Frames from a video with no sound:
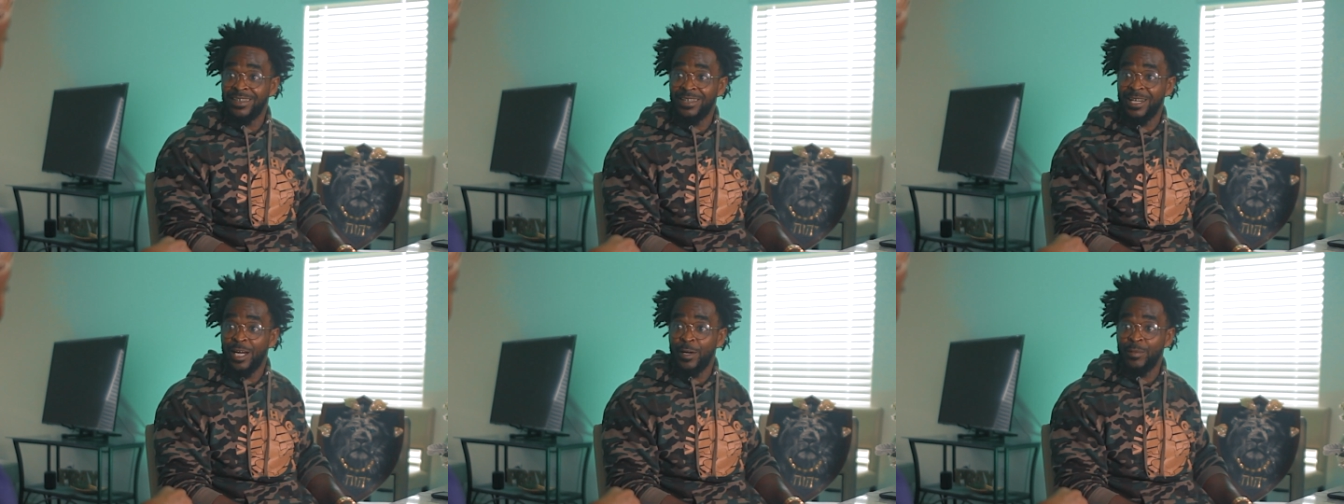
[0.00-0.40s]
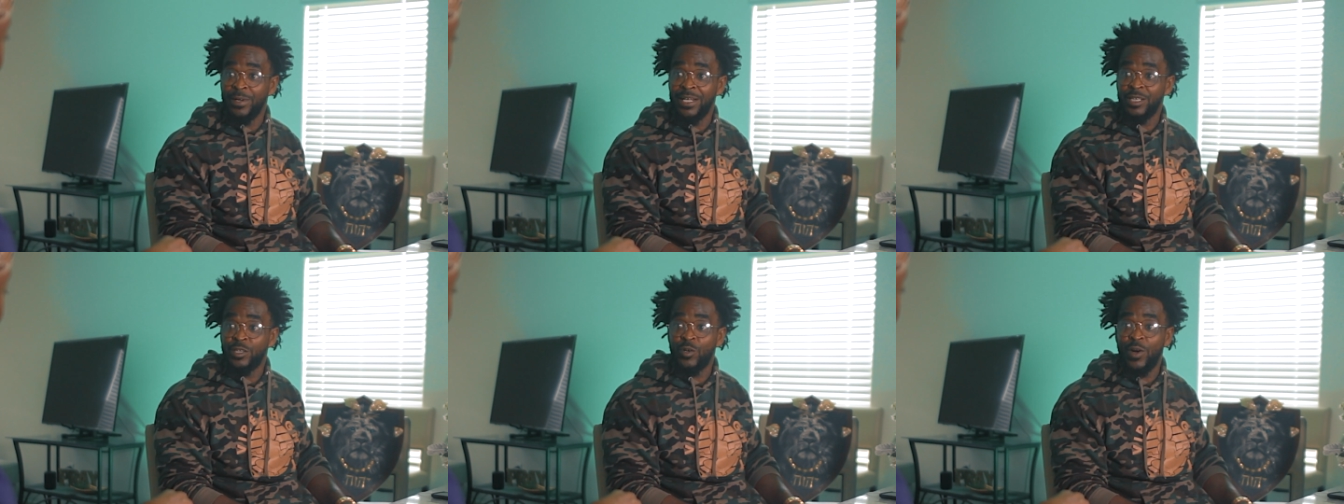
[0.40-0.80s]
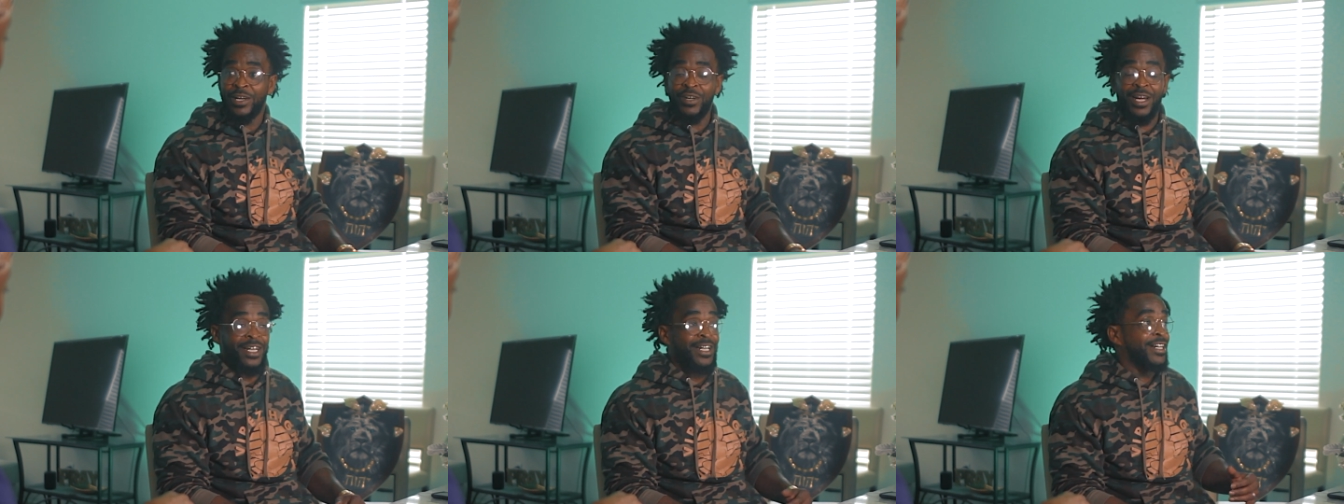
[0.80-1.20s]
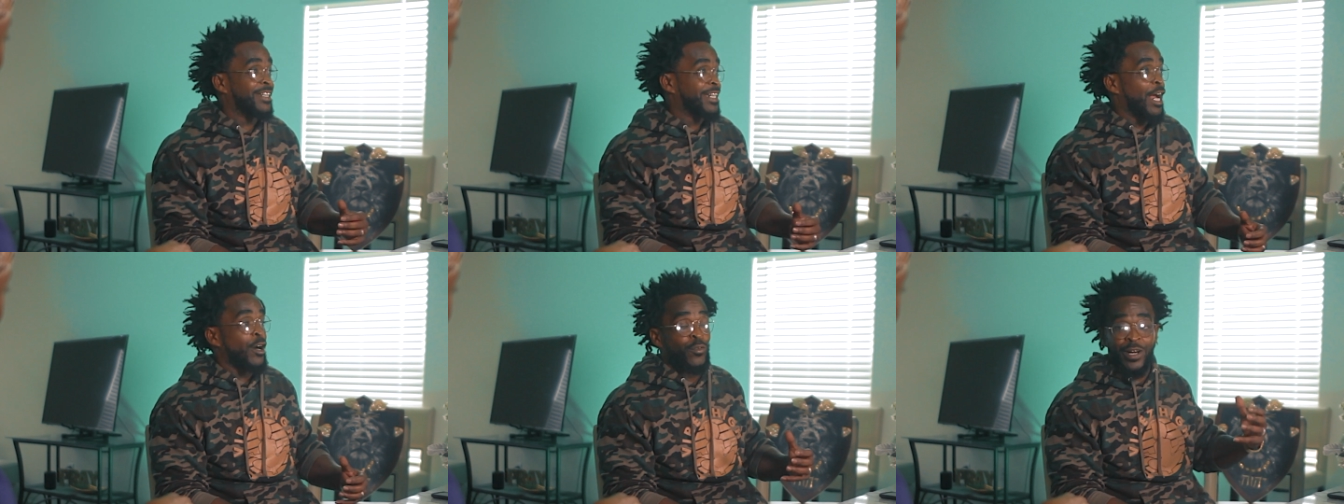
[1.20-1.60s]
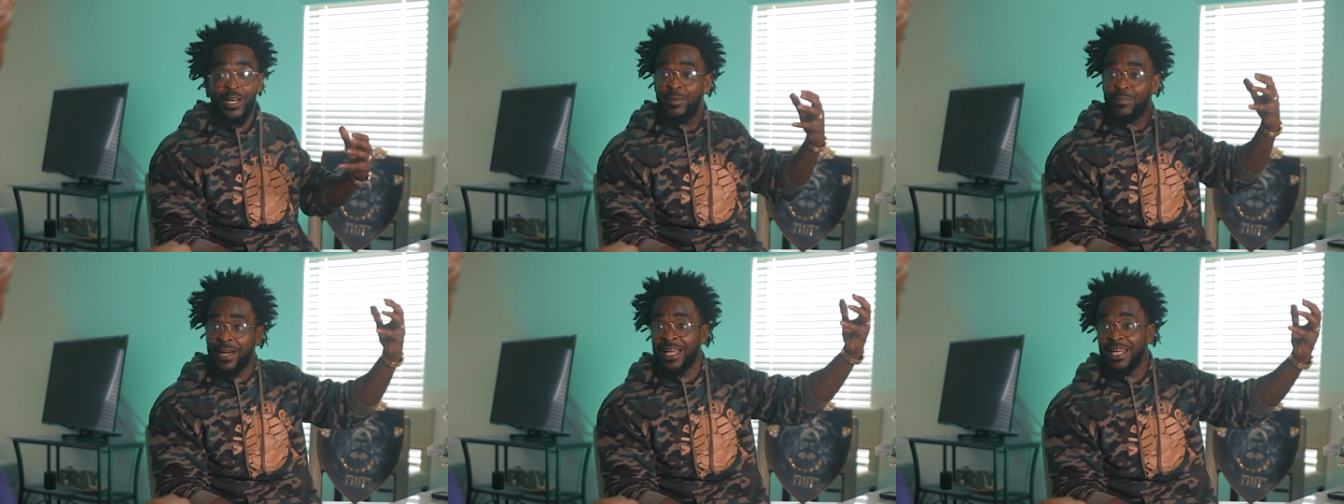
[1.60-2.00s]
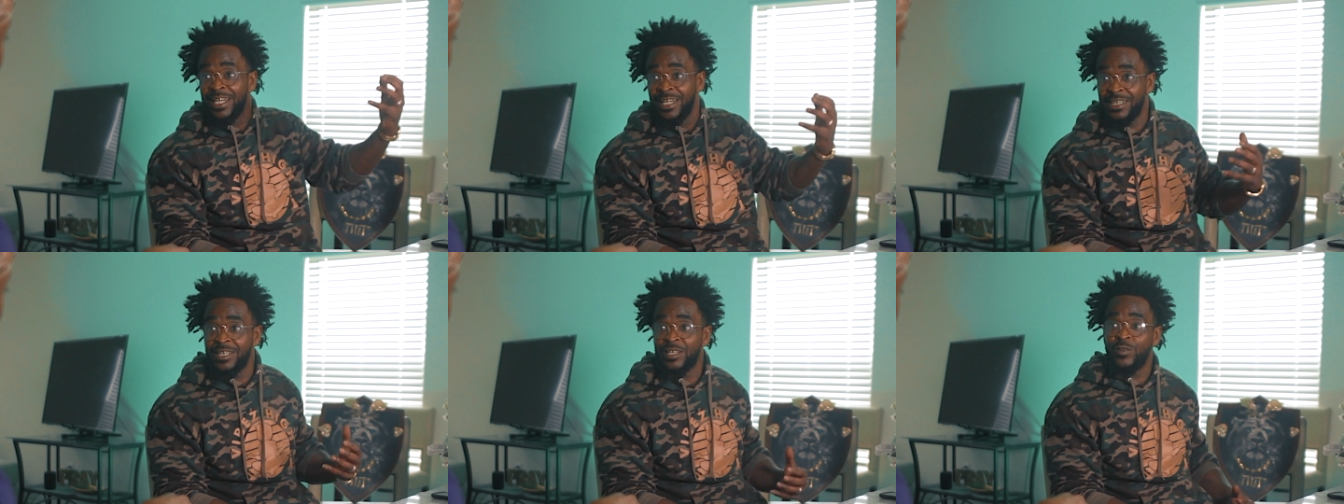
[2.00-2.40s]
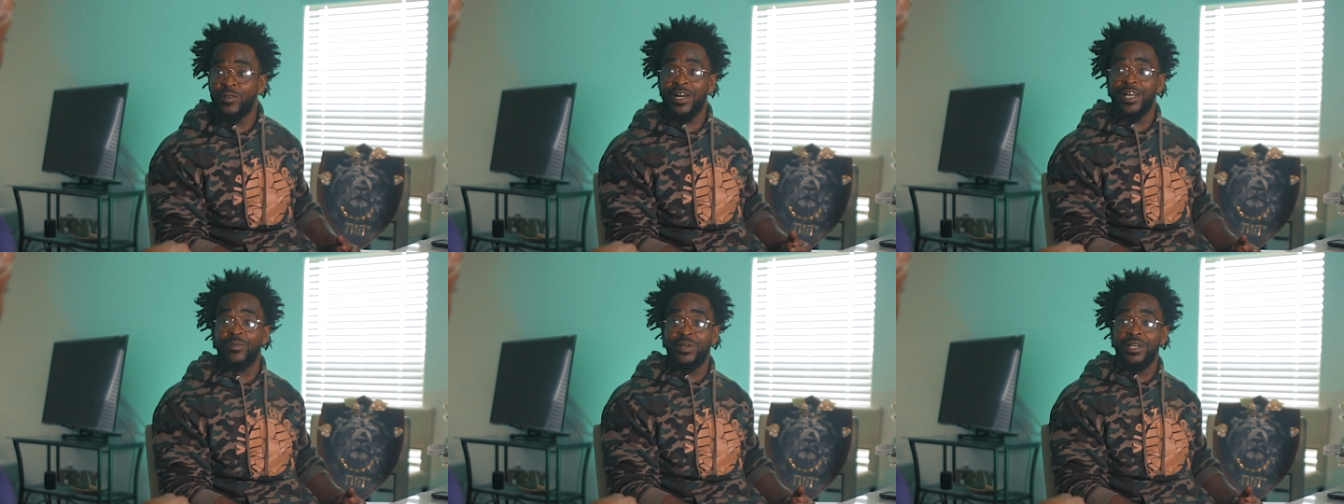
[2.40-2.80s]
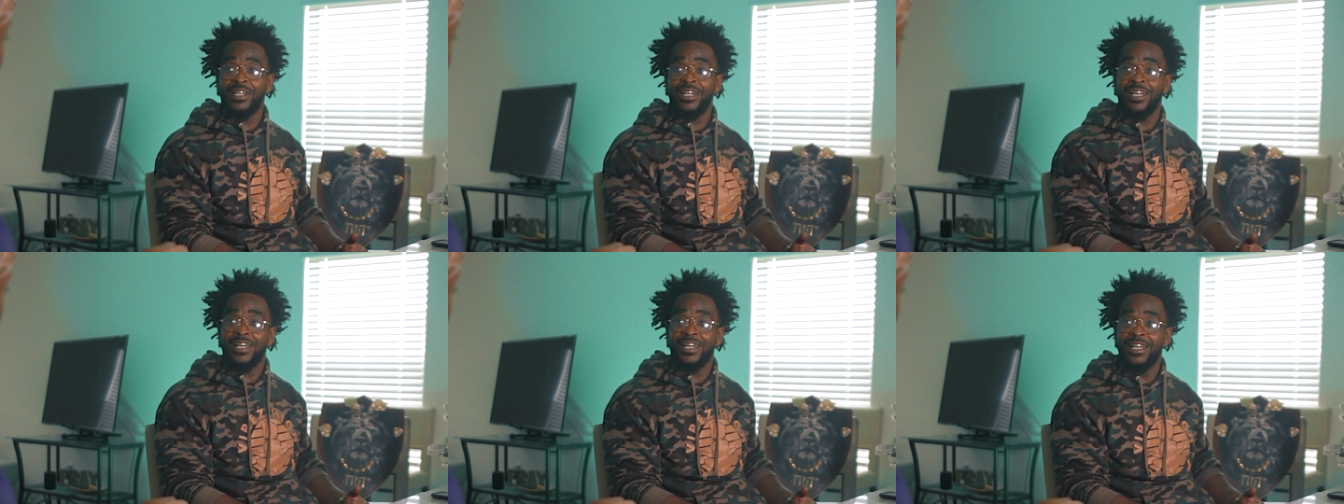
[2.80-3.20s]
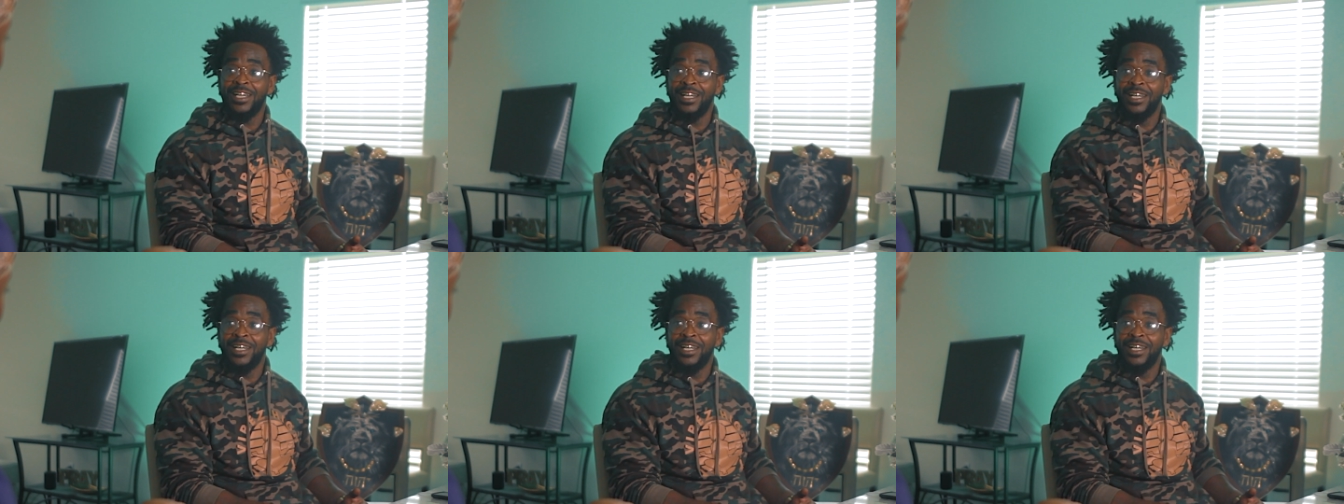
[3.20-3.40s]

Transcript: Know what I mean? So I know to direct my energy the right way now.